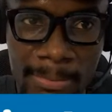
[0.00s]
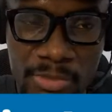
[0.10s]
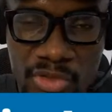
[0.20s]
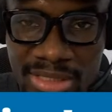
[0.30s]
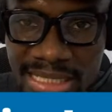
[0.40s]

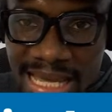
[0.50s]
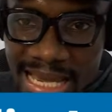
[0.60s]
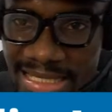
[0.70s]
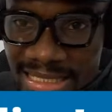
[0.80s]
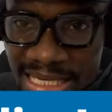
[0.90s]
using
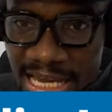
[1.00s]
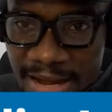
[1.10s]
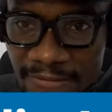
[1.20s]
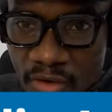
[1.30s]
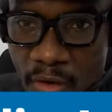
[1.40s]

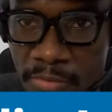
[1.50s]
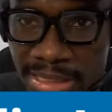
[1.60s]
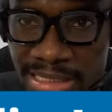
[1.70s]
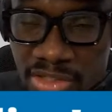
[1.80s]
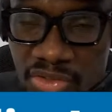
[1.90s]
ACF, or
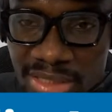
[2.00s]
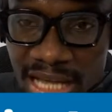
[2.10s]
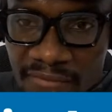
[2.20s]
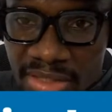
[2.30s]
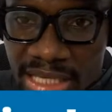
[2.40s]
basically just
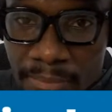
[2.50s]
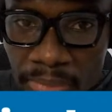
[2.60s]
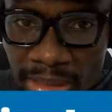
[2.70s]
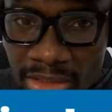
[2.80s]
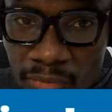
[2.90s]
having a
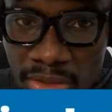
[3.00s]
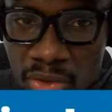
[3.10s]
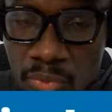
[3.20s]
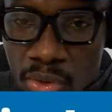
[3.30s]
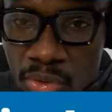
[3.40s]
page where
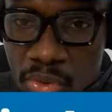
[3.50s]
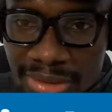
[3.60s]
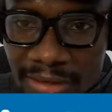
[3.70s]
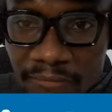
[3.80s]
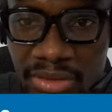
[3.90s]
someone
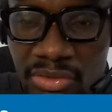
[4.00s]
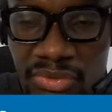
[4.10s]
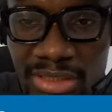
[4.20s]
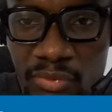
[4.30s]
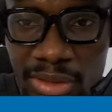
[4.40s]
goes and
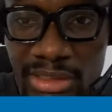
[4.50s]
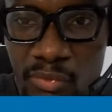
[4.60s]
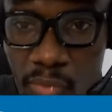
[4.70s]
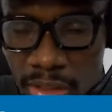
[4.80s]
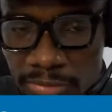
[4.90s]
fills in what they
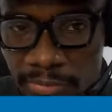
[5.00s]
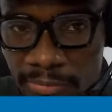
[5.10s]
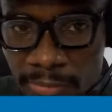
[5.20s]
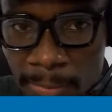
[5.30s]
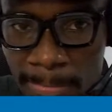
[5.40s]
want,
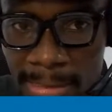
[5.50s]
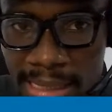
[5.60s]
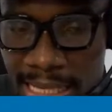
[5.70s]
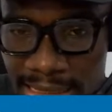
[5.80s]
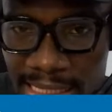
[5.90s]

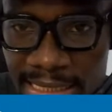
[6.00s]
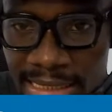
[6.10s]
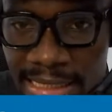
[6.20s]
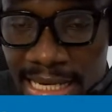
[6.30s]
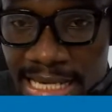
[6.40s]
and then
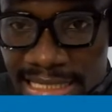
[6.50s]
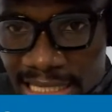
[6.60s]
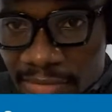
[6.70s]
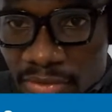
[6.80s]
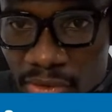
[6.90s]

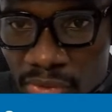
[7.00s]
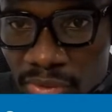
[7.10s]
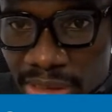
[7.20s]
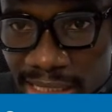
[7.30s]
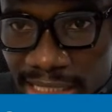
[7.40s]
ACF is going to
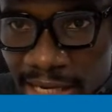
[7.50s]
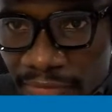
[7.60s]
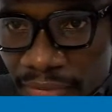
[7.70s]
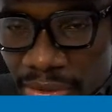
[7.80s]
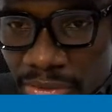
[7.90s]
take that
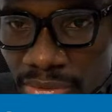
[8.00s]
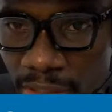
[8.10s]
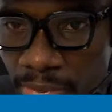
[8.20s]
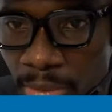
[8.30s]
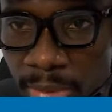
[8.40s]
field,
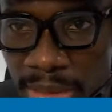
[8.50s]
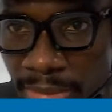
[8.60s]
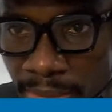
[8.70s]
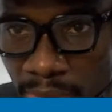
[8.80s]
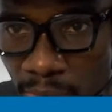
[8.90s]
and probably
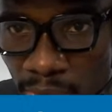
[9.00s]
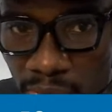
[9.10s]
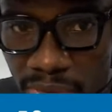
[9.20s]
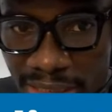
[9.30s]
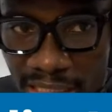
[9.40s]
maybe you want
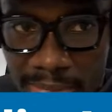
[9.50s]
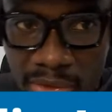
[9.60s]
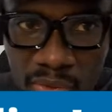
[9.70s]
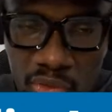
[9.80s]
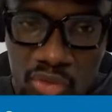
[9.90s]
to use
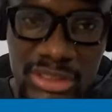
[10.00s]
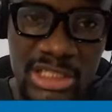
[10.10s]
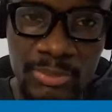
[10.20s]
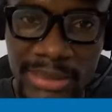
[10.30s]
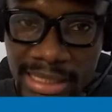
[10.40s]
Elementor to
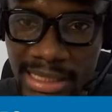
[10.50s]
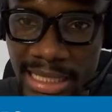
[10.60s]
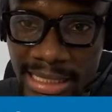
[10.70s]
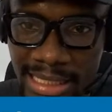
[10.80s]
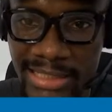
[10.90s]
display
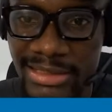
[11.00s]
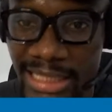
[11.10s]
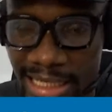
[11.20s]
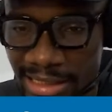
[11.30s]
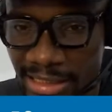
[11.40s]
it and
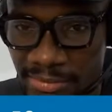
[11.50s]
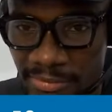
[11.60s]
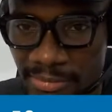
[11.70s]
style it,